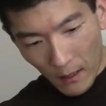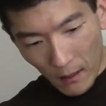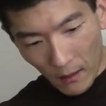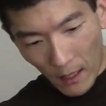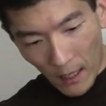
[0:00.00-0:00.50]

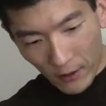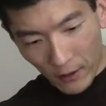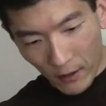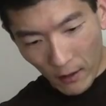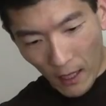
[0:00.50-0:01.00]
Lots
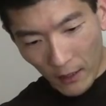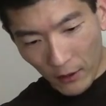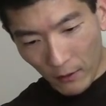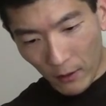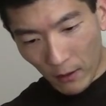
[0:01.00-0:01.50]
and lots
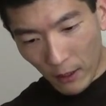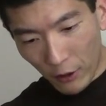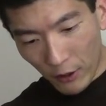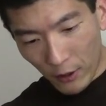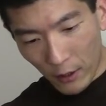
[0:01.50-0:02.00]
of
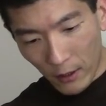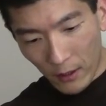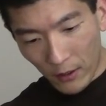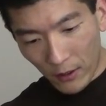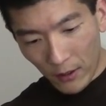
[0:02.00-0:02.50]
delicious
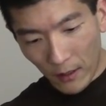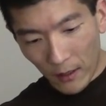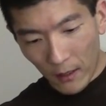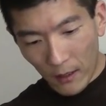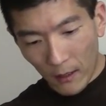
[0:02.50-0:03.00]
goodness.
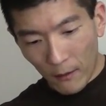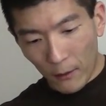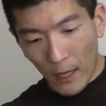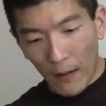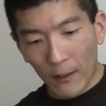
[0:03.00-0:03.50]
If
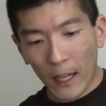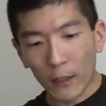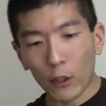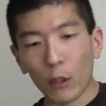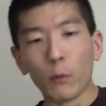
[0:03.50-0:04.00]
you haven't
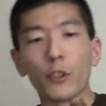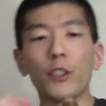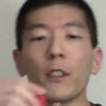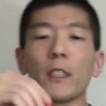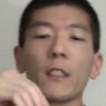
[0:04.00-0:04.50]
had Cobra
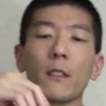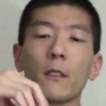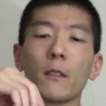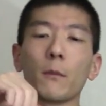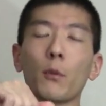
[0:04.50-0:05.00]
Chili
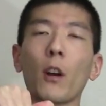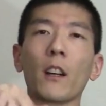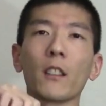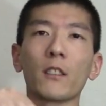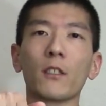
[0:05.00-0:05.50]

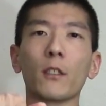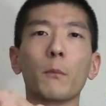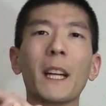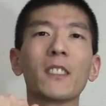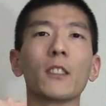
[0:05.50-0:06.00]
products, they're
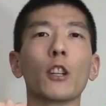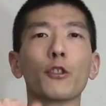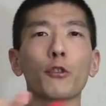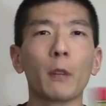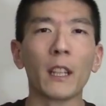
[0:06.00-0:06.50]
based in
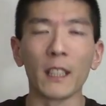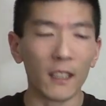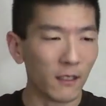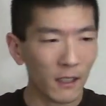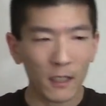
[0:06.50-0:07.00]

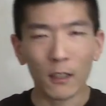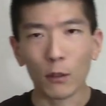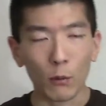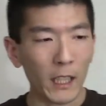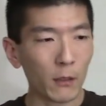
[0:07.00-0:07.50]
Australia
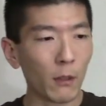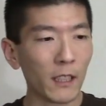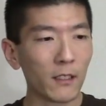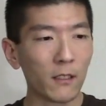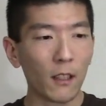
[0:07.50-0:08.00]
Great,
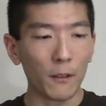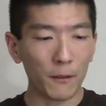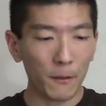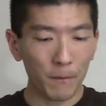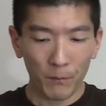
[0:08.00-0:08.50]
great stuff.